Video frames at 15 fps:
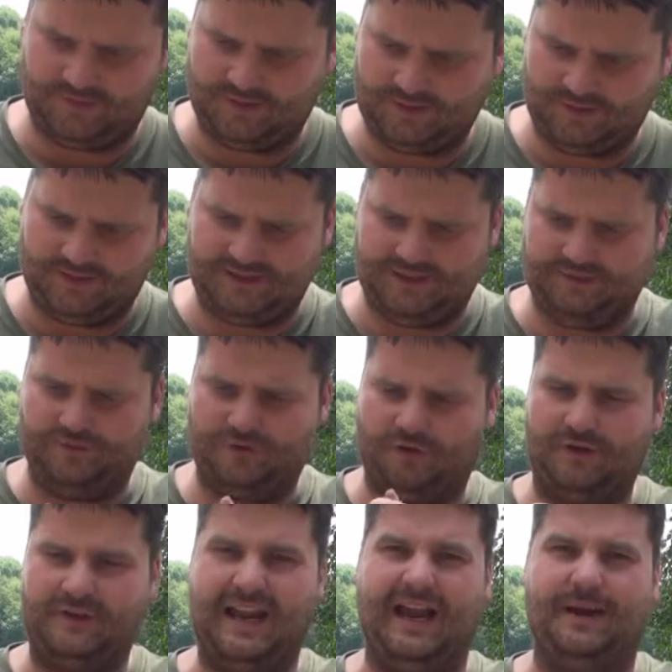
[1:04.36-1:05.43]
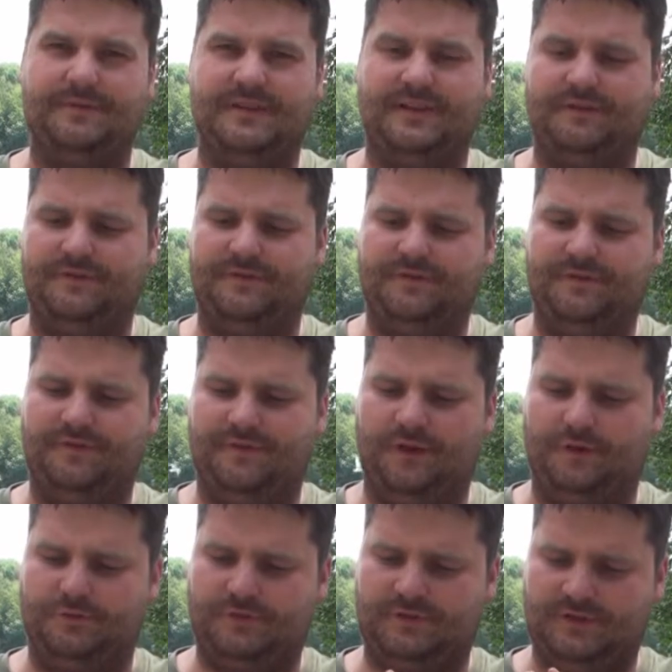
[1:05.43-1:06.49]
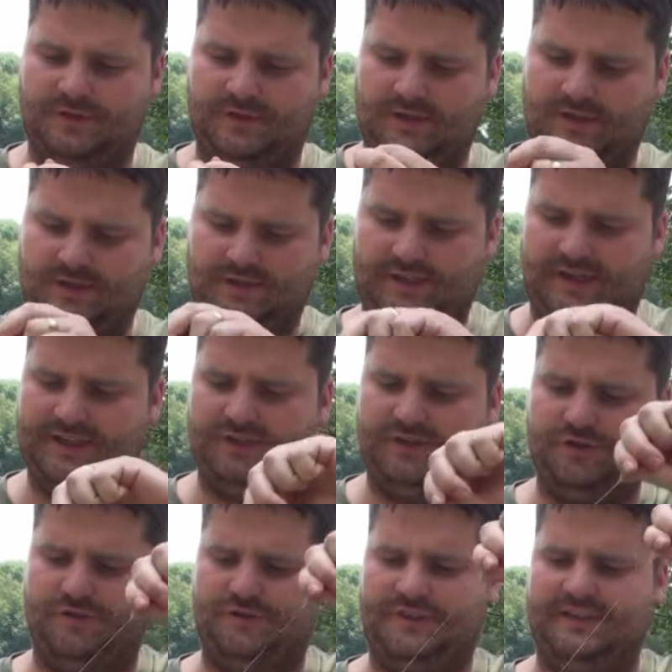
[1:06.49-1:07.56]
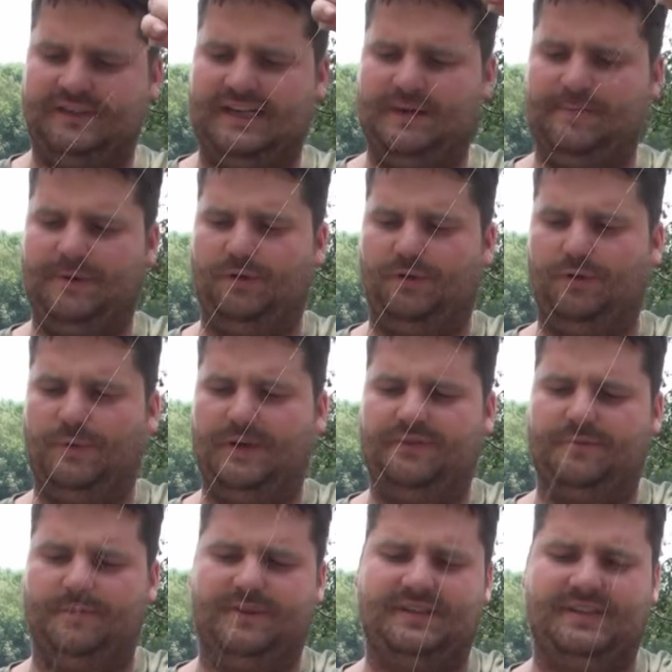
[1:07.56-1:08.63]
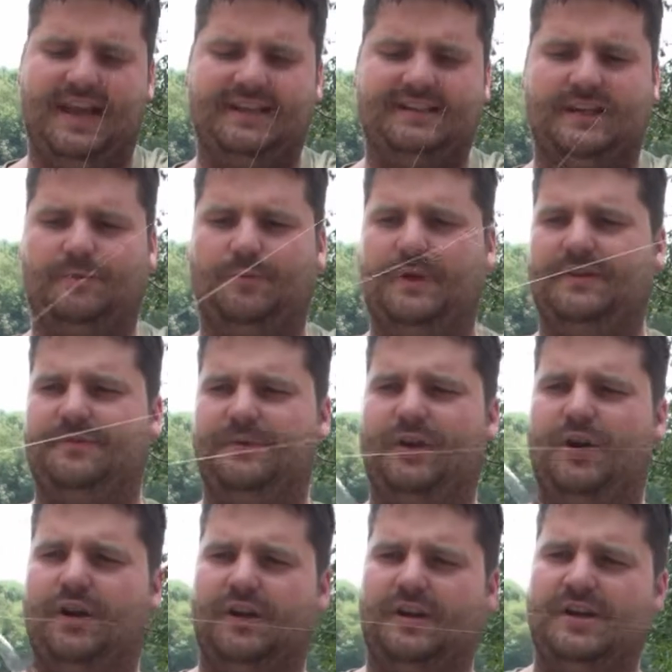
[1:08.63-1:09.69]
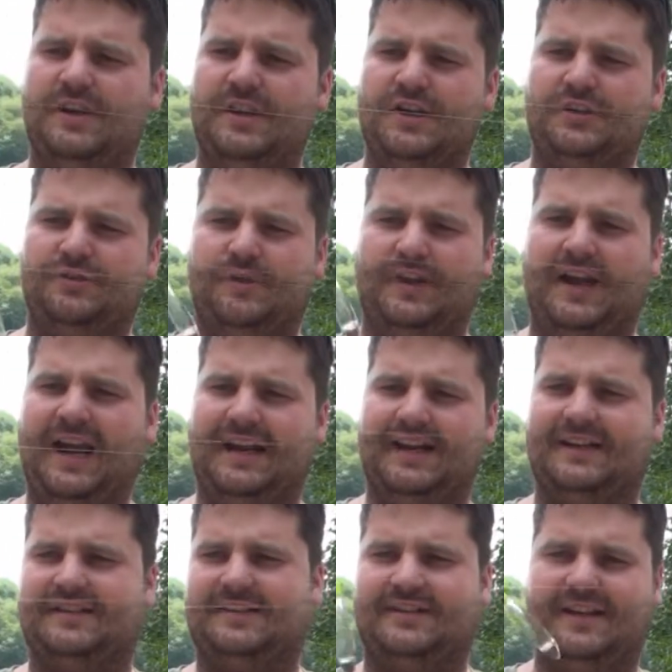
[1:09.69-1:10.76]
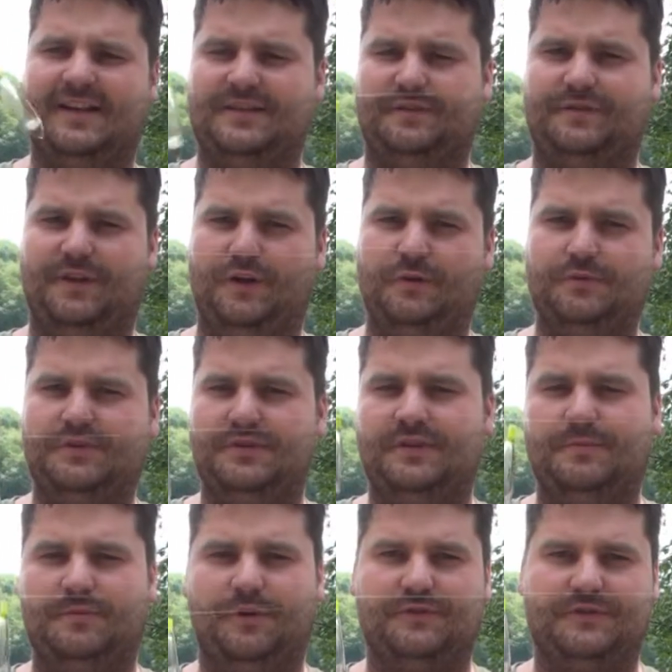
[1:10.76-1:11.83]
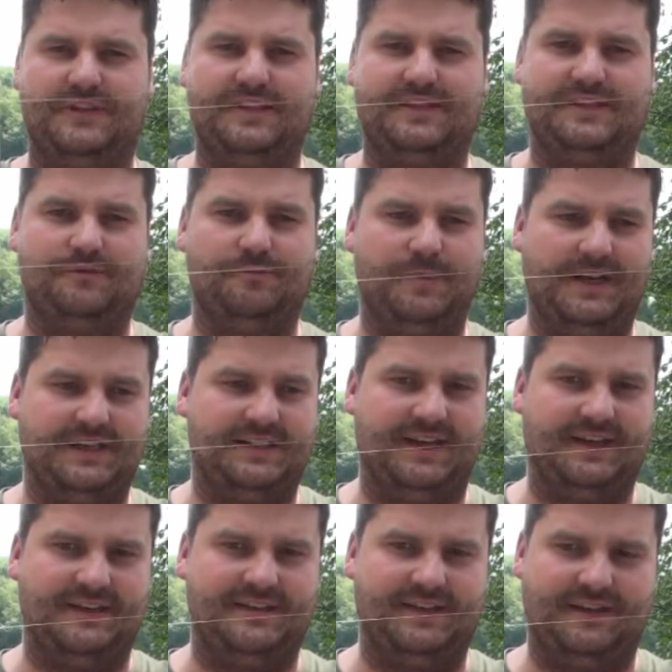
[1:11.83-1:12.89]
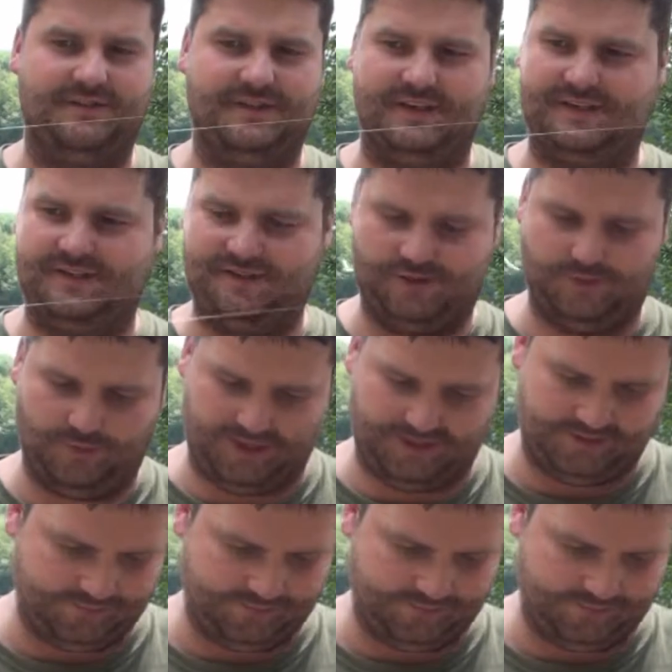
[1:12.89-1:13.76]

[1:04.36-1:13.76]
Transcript: And now you've got a captive float. The idea is obviously to keep it all away from the setup, away from your hook, so it acts as a float, but obviously is maintained a safe distance away.